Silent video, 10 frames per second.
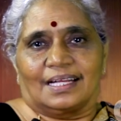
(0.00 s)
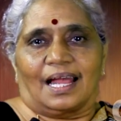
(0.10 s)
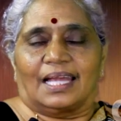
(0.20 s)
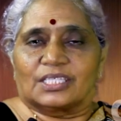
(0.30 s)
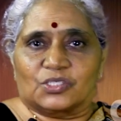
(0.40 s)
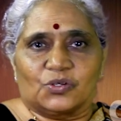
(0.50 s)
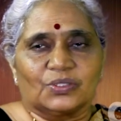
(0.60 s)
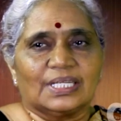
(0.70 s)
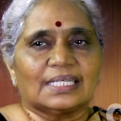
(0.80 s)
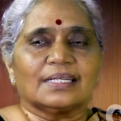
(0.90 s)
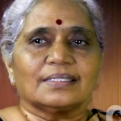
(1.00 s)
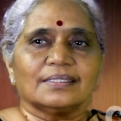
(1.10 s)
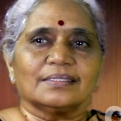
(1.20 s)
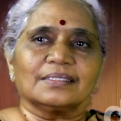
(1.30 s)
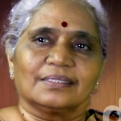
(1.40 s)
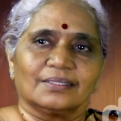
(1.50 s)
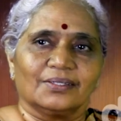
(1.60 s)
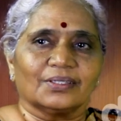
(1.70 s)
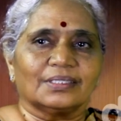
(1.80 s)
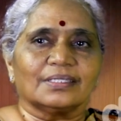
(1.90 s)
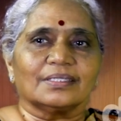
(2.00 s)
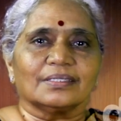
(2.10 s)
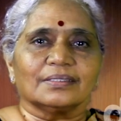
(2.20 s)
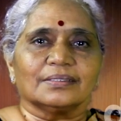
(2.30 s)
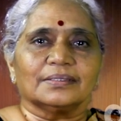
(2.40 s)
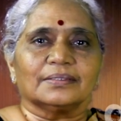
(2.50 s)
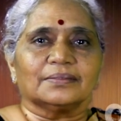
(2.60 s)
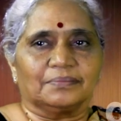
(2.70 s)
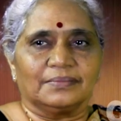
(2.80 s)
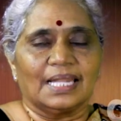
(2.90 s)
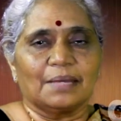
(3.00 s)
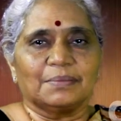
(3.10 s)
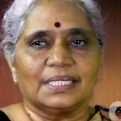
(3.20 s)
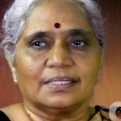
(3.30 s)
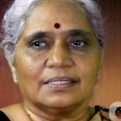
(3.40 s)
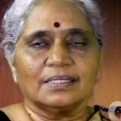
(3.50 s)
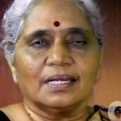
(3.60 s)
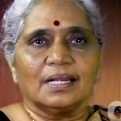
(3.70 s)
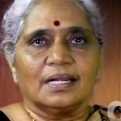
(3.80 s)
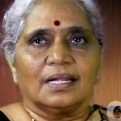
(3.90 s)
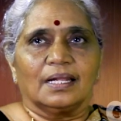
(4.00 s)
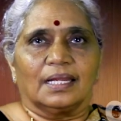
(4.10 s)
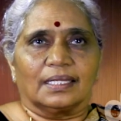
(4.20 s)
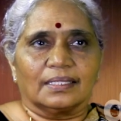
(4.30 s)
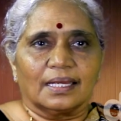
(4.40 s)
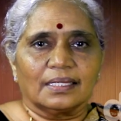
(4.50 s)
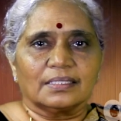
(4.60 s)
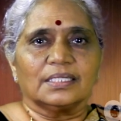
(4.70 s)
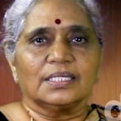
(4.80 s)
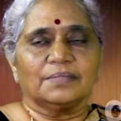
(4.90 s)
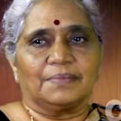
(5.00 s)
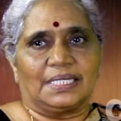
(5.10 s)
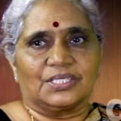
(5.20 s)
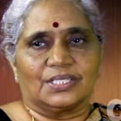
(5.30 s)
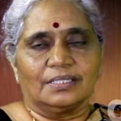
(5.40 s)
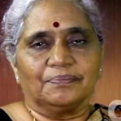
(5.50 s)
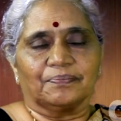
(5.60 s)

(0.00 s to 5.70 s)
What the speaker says: I stored that letter, got it laminated. In that he mentioned,